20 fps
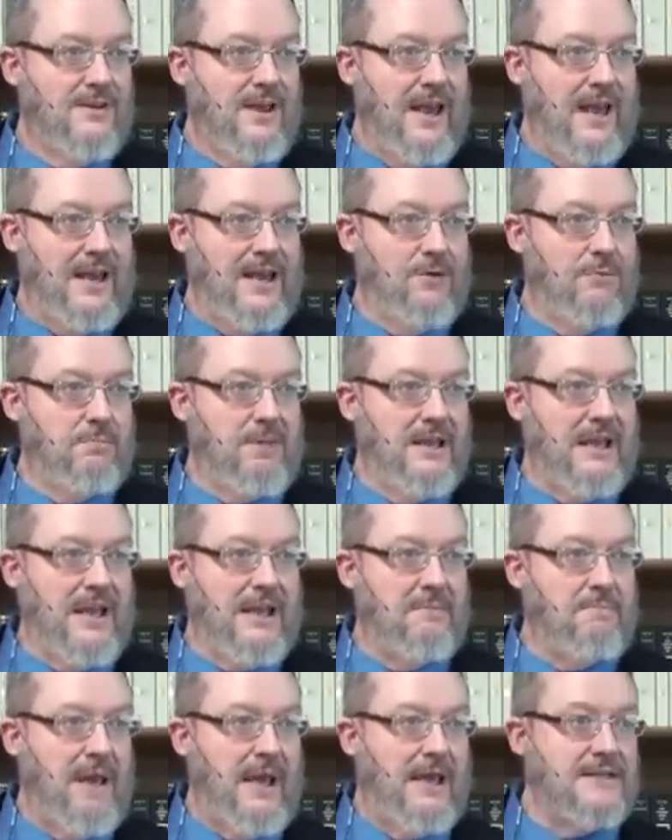And it would be
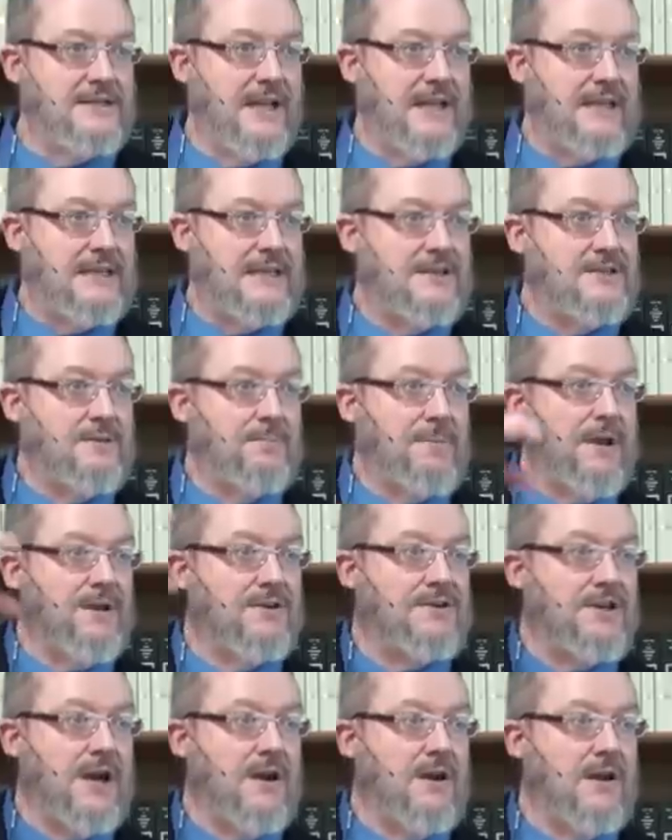like magic. It
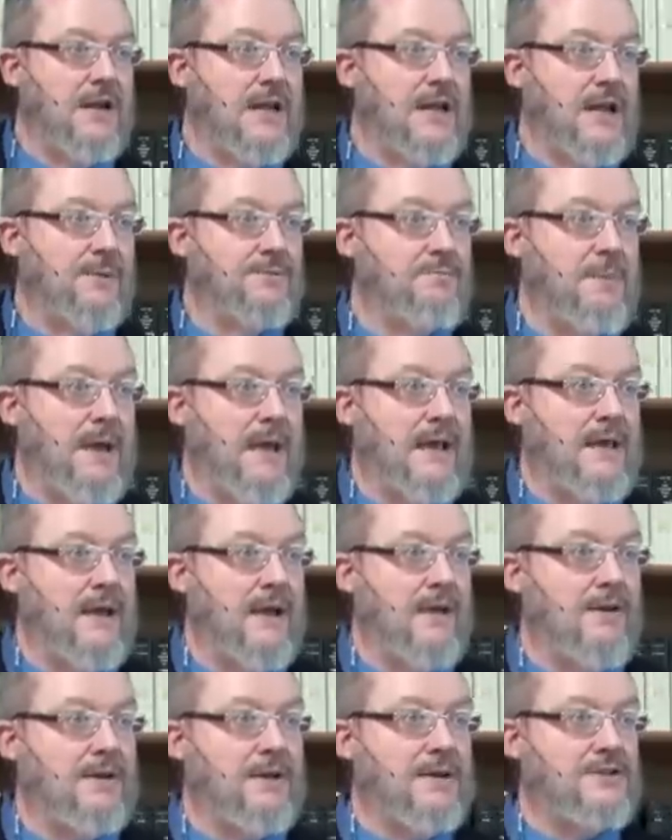disappears here, it comes back
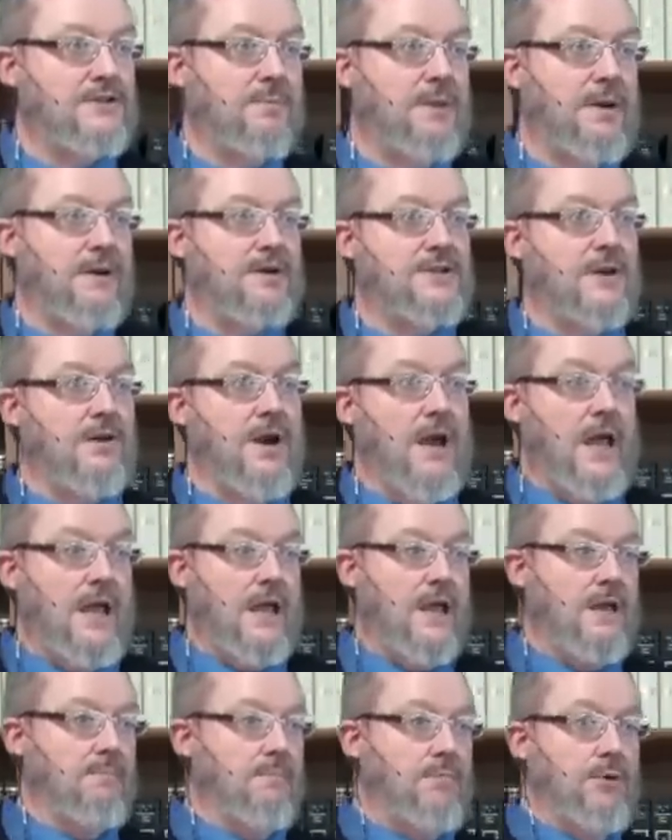here, it disappears here,
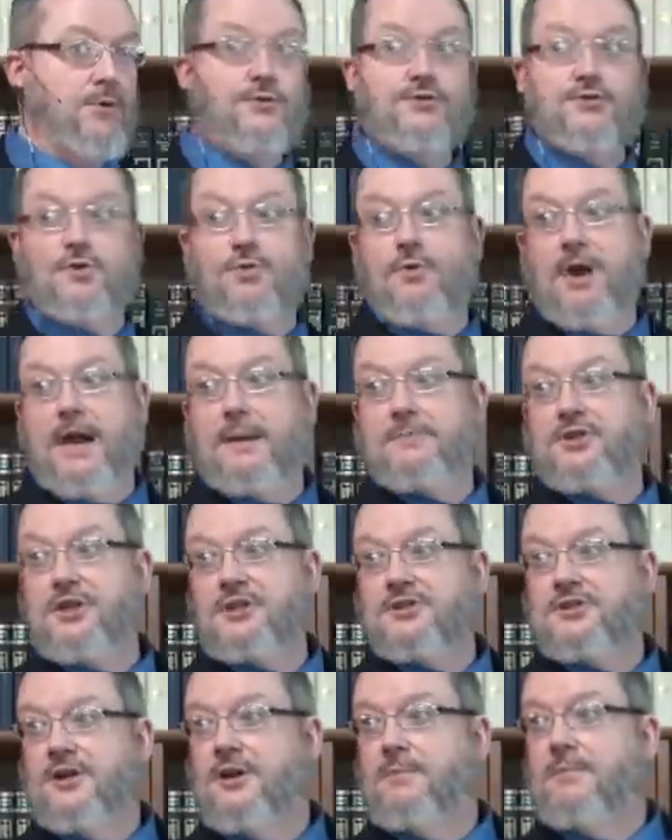it moves through
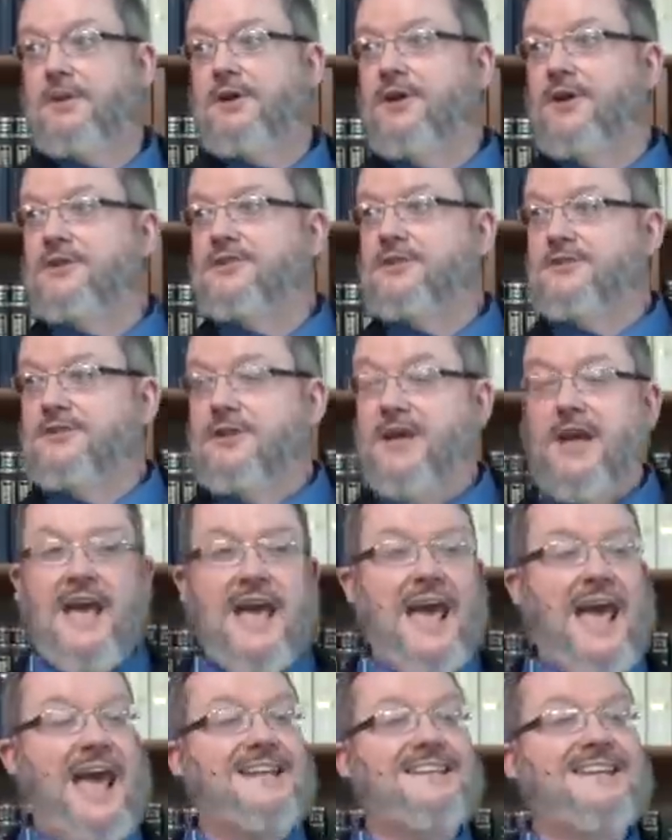objects here because it's,
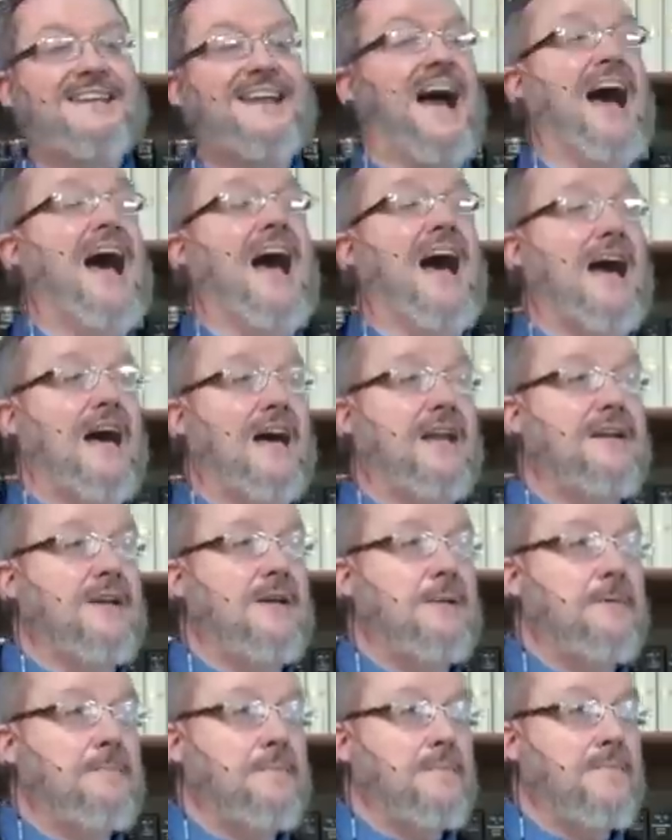and God
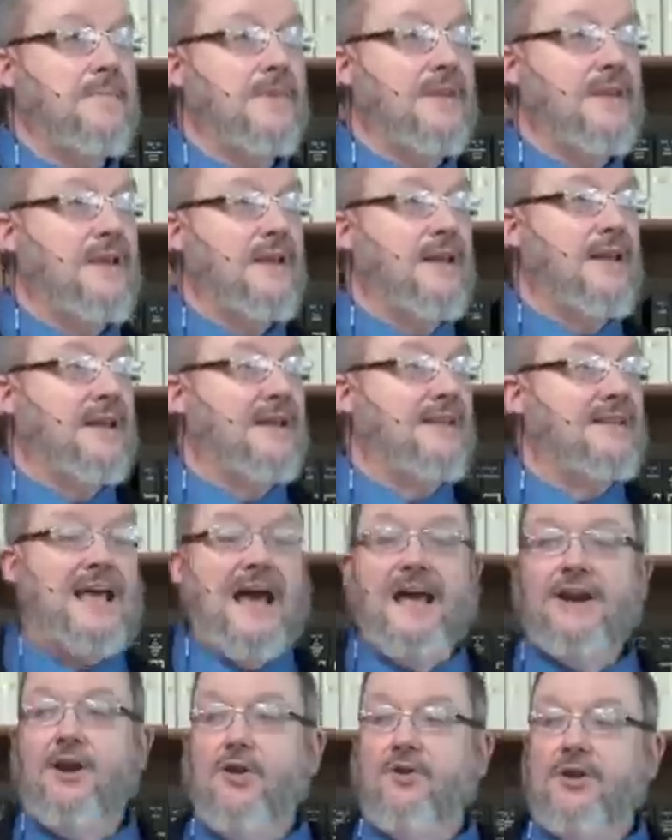
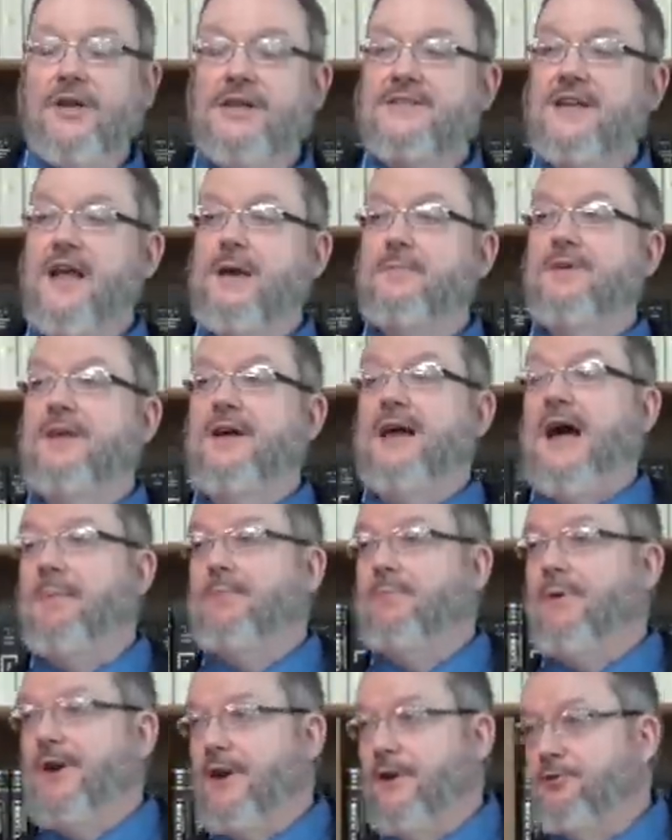not only is able to
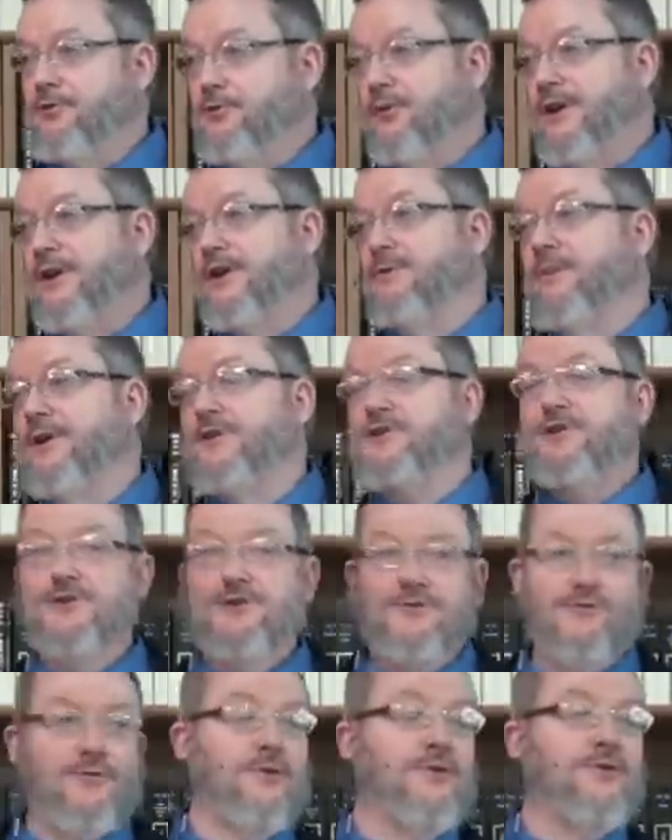operate on three
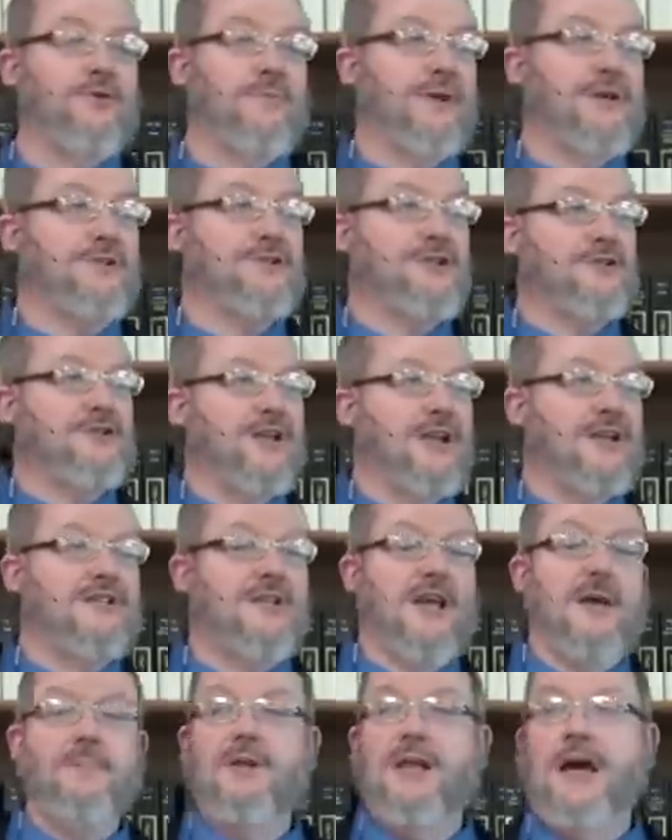dimensions, four dimensions, he is
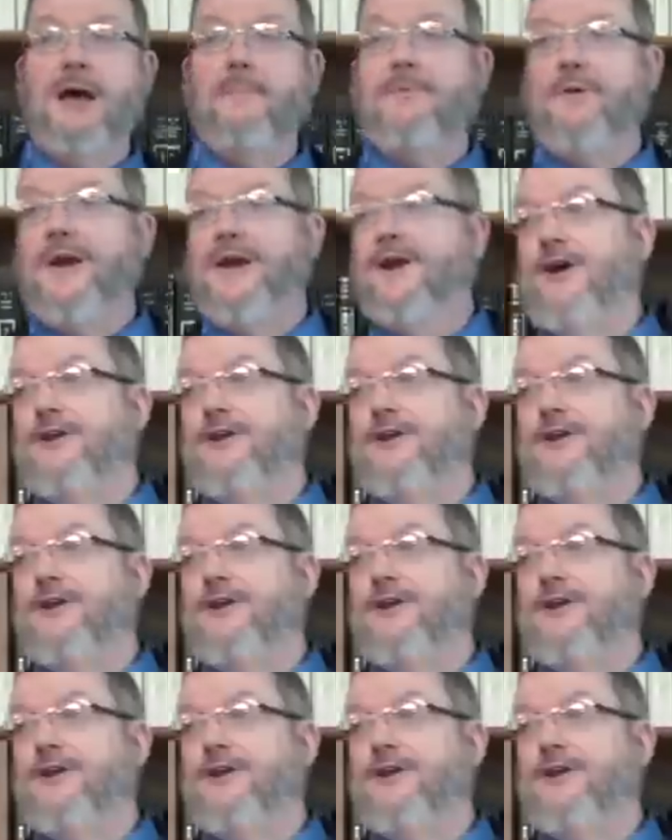able to operate